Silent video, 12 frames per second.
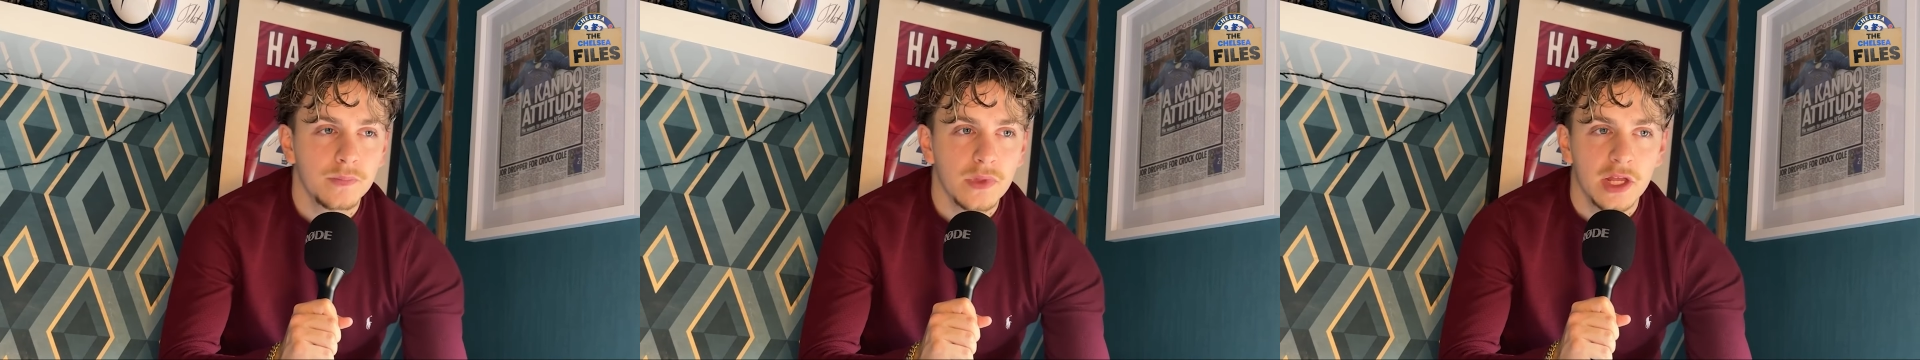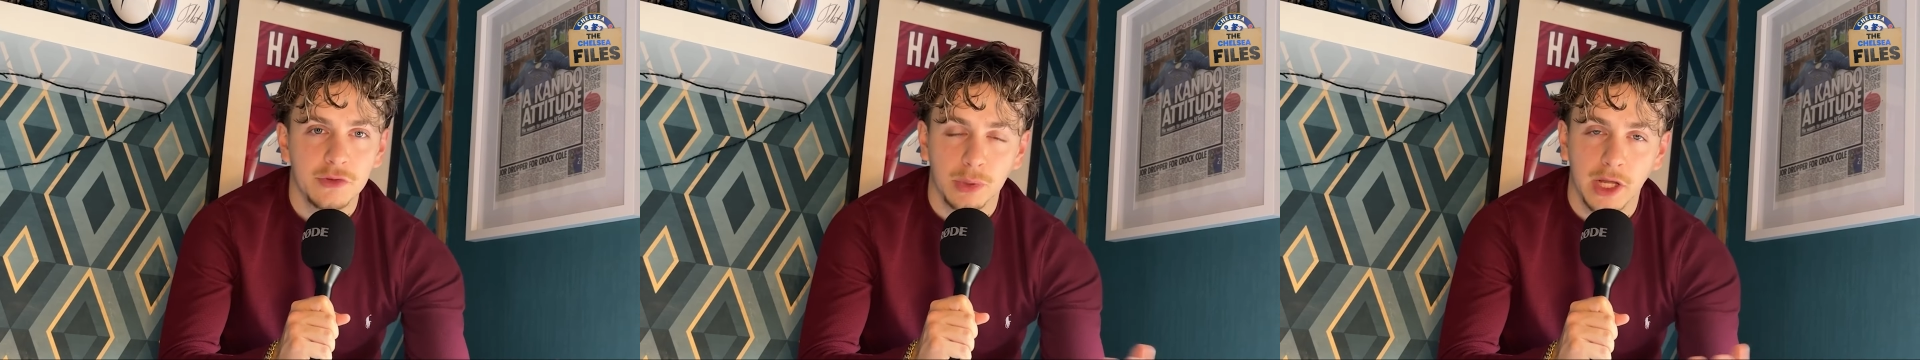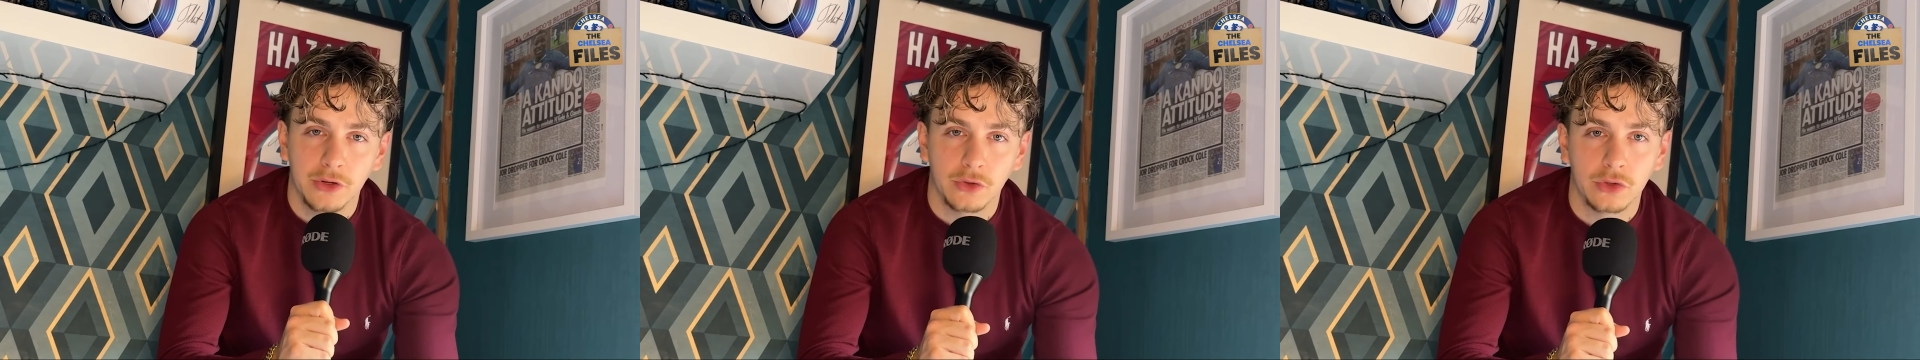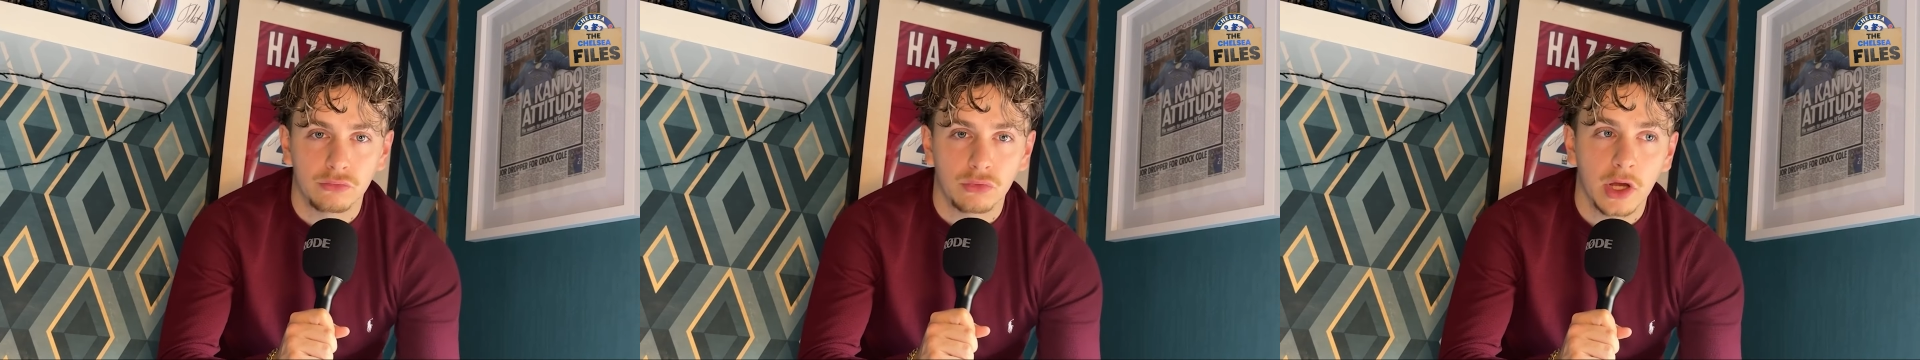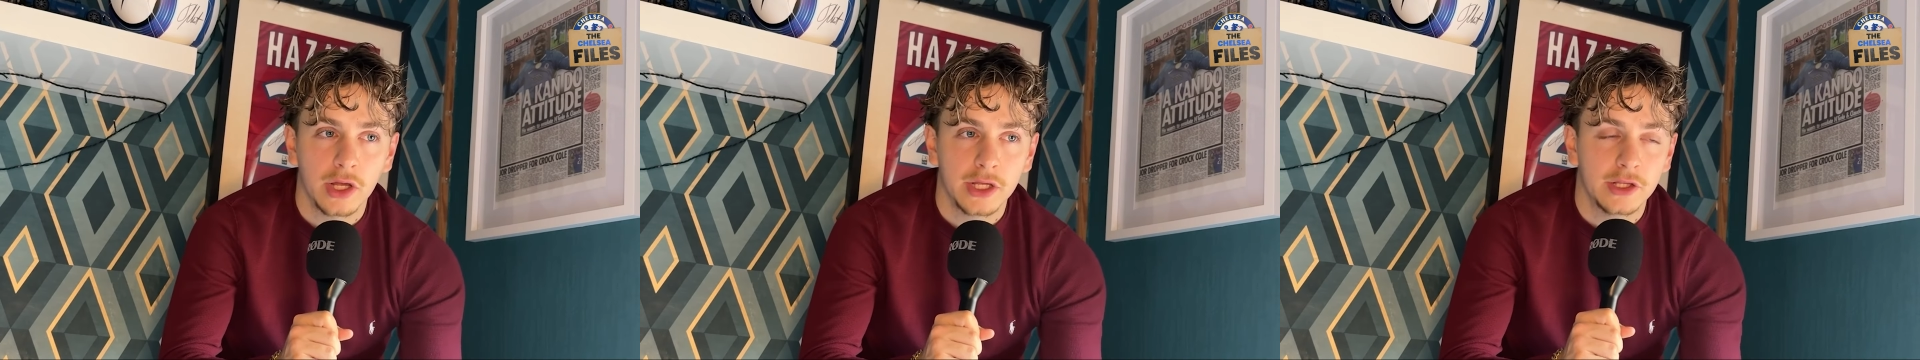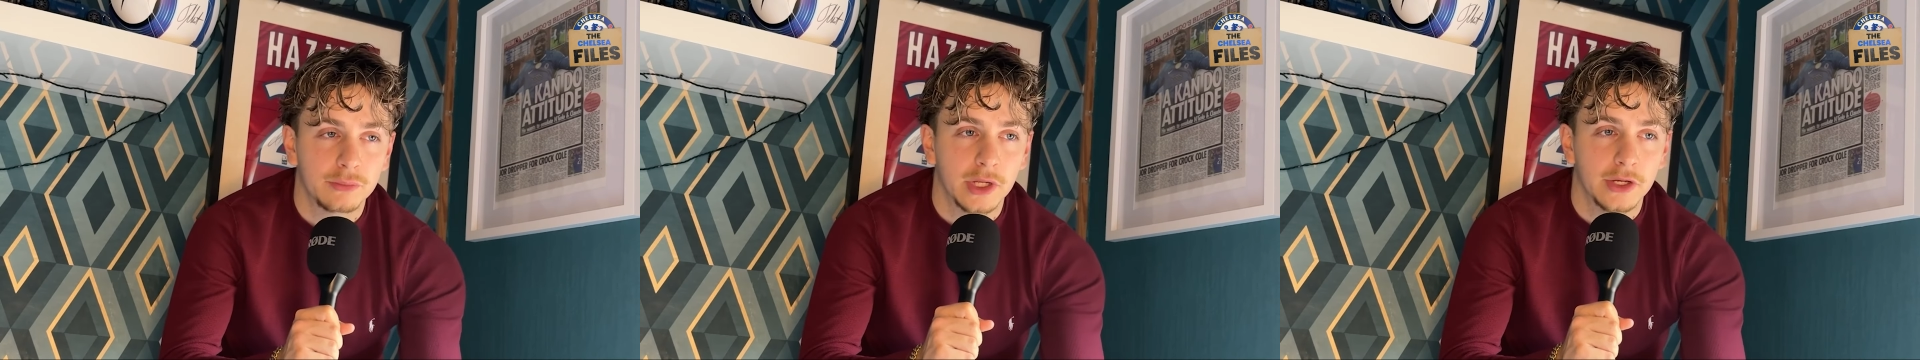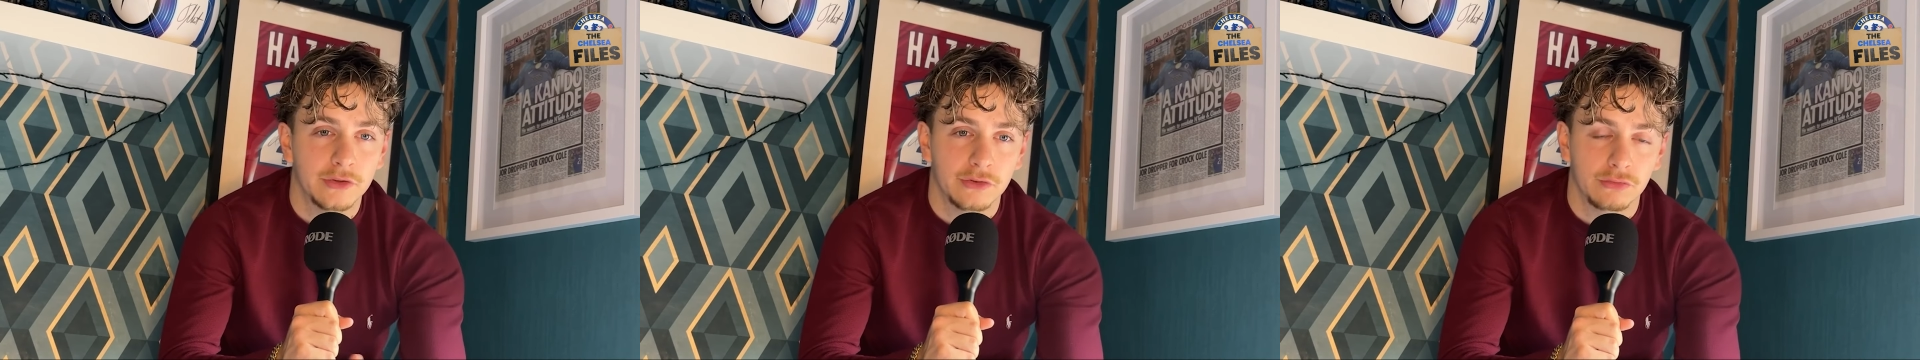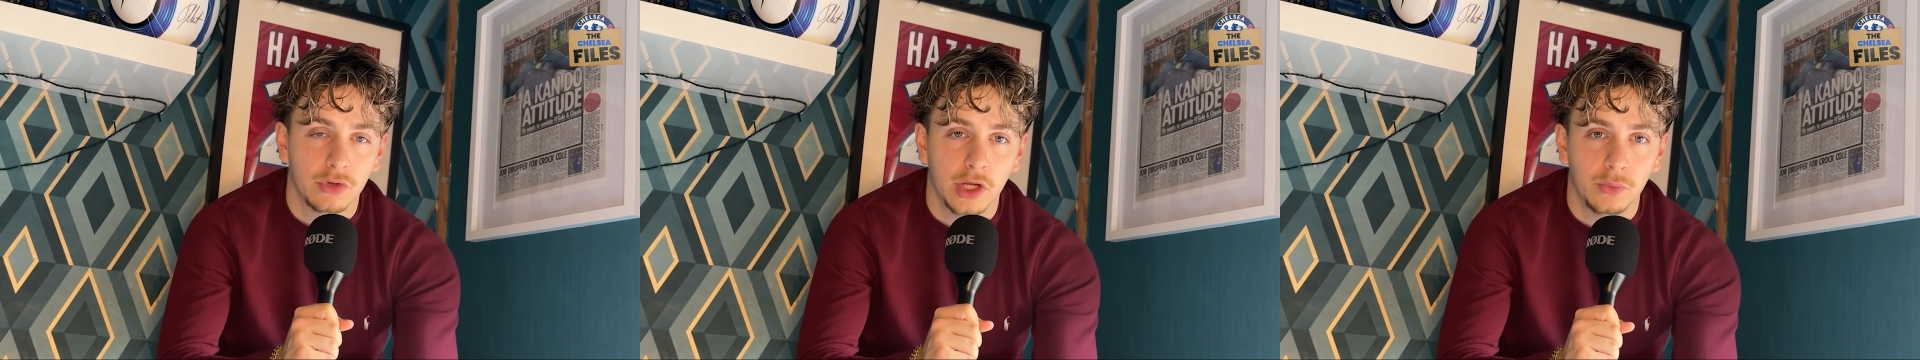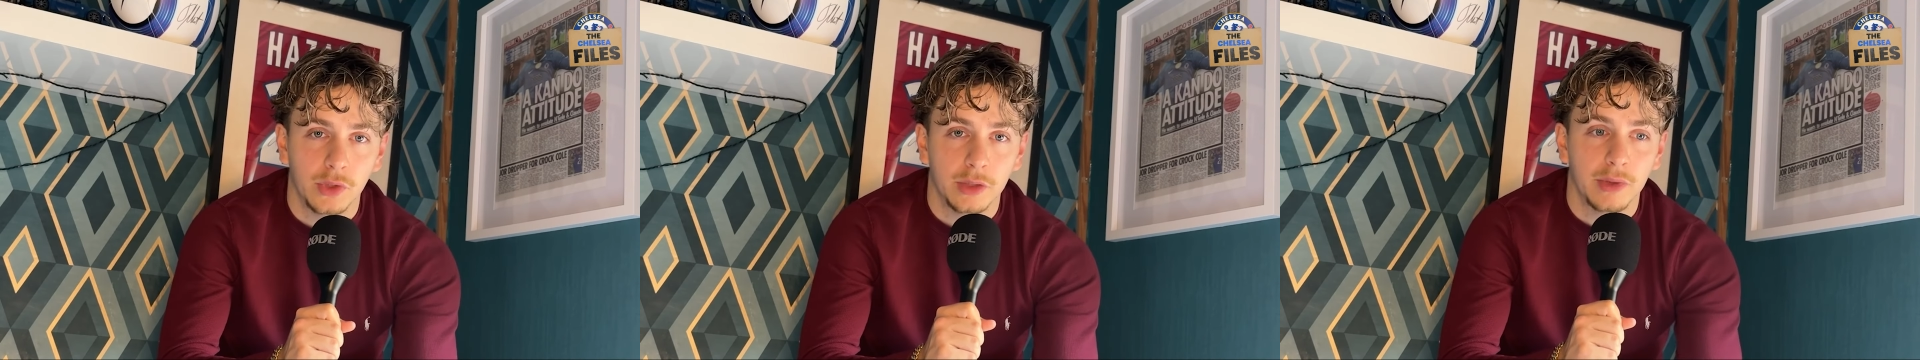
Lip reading: He's played on the right, he's played as a right wing